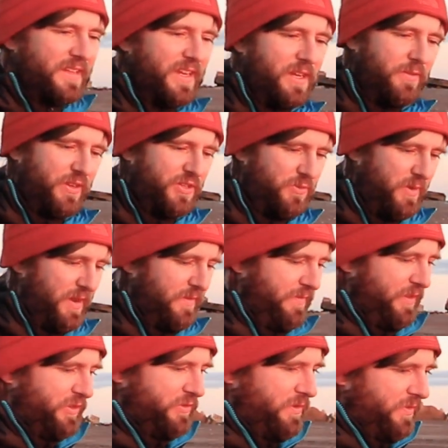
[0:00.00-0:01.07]
ND graduated
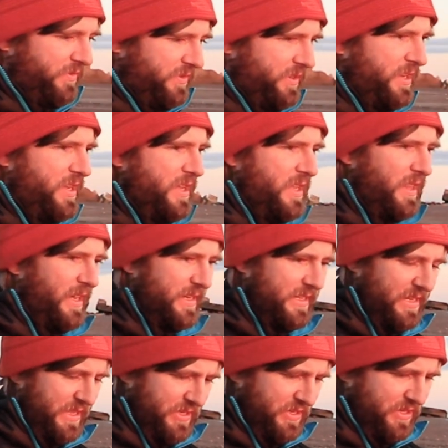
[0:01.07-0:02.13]
filter on. Like I
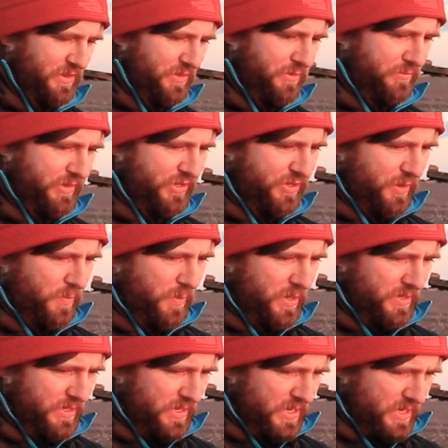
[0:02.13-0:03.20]
said, this is a 3-stop
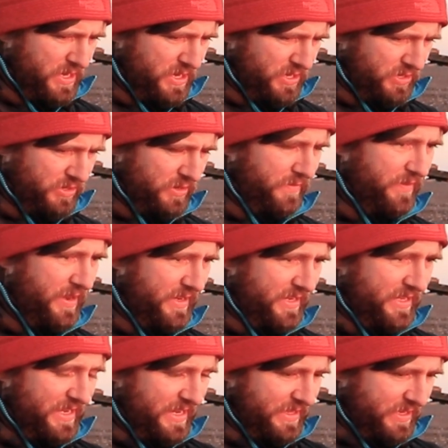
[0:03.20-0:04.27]
one. So if I
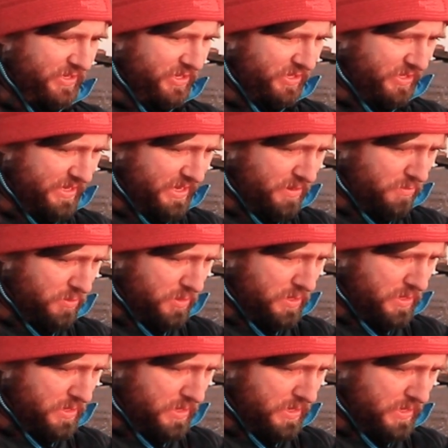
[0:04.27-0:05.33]
slide this on now,
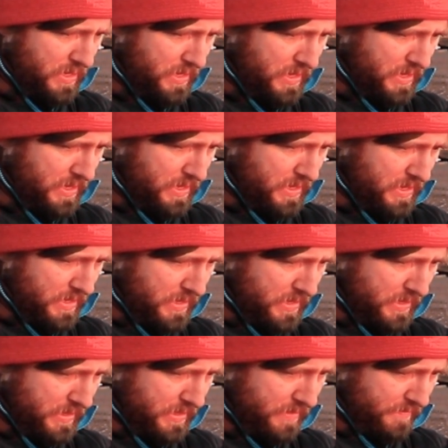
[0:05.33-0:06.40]

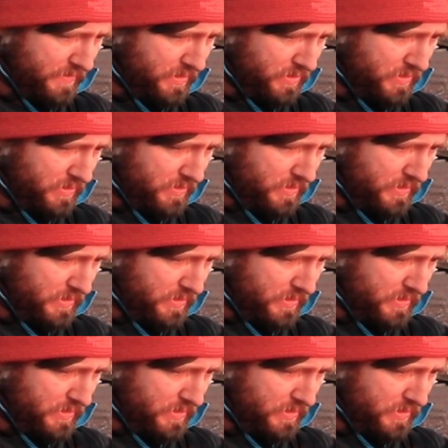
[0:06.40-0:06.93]
let's have a look.